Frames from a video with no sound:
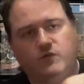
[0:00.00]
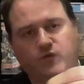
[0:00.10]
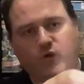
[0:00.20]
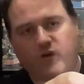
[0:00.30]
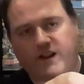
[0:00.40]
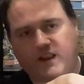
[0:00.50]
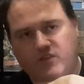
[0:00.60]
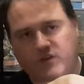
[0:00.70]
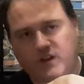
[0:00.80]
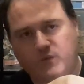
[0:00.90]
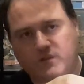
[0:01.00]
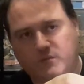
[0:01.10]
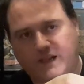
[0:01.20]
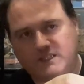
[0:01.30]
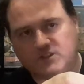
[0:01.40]
483 with a
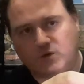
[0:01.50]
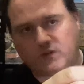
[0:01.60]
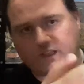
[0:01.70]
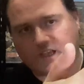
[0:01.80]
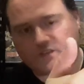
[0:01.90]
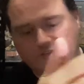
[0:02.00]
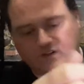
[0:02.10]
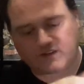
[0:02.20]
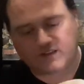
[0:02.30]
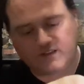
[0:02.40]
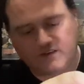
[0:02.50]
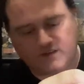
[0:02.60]
Mazo on the cover right there.